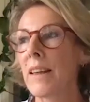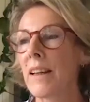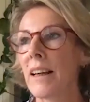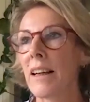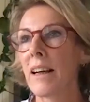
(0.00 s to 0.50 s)

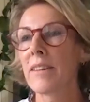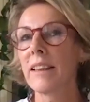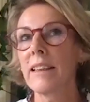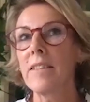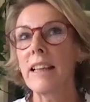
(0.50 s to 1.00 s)
I
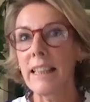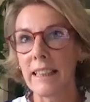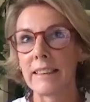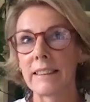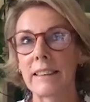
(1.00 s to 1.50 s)
think there
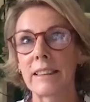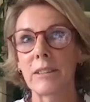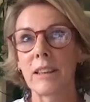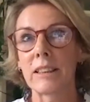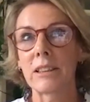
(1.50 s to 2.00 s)
is
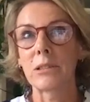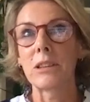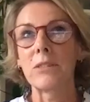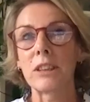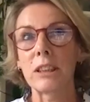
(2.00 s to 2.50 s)
a sort
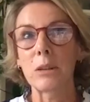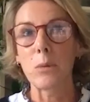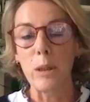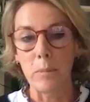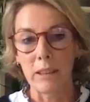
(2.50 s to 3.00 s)
of
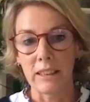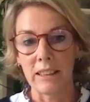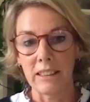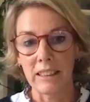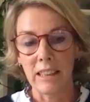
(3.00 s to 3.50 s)

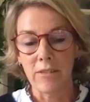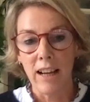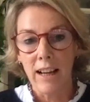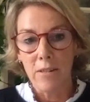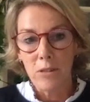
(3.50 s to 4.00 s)
squeamishness
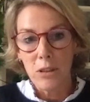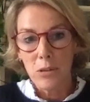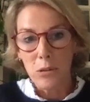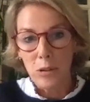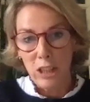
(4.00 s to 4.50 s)
around
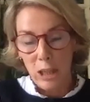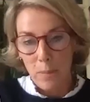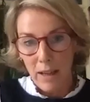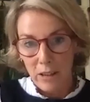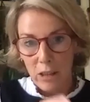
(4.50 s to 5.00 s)
talking
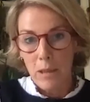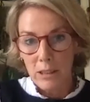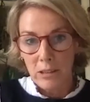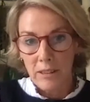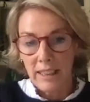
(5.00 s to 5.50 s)
about
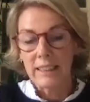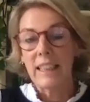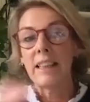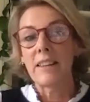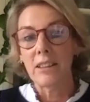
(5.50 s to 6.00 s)
commercial things
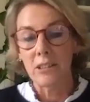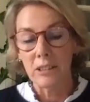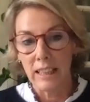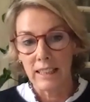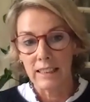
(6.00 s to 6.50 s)
in the
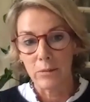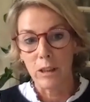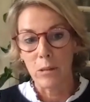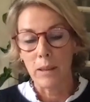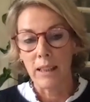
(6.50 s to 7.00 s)
context of
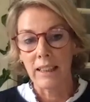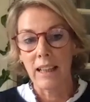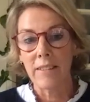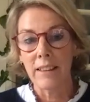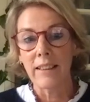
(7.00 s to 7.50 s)
wellbeing. And I
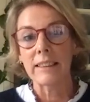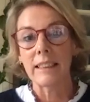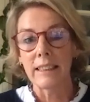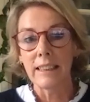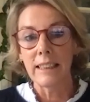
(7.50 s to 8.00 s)
think that's a
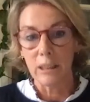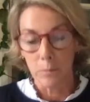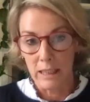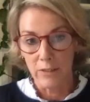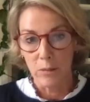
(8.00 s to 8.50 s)
little
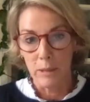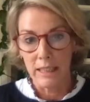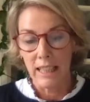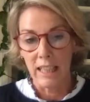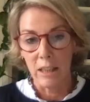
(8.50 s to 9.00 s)
bit of a
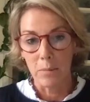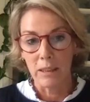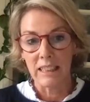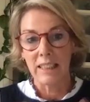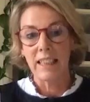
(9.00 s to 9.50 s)
mistake,
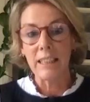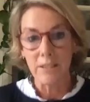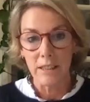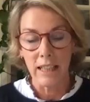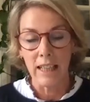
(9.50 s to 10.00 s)
because at the end of
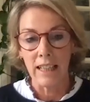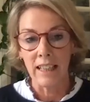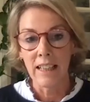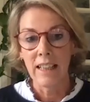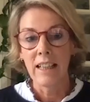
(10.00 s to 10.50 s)
the day,
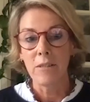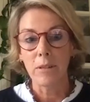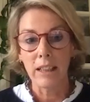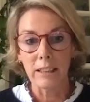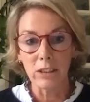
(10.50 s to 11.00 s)
if we're
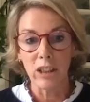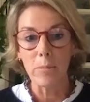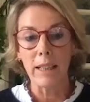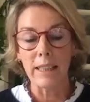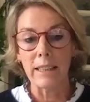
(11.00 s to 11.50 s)
going to try and
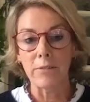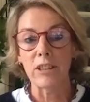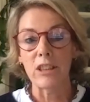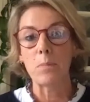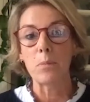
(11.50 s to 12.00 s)
make a
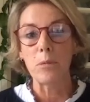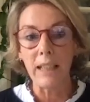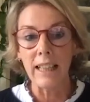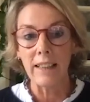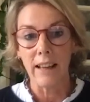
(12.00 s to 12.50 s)
difference,
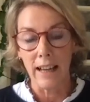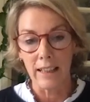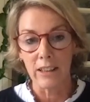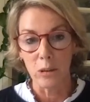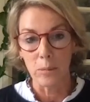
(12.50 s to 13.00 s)
bringing that
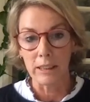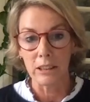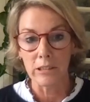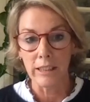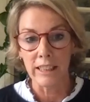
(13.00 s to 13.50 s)
economic
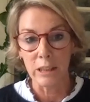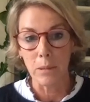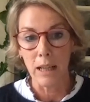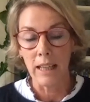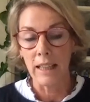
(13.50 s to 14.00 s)
story into
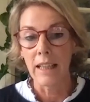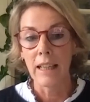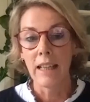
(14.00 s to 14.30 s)
play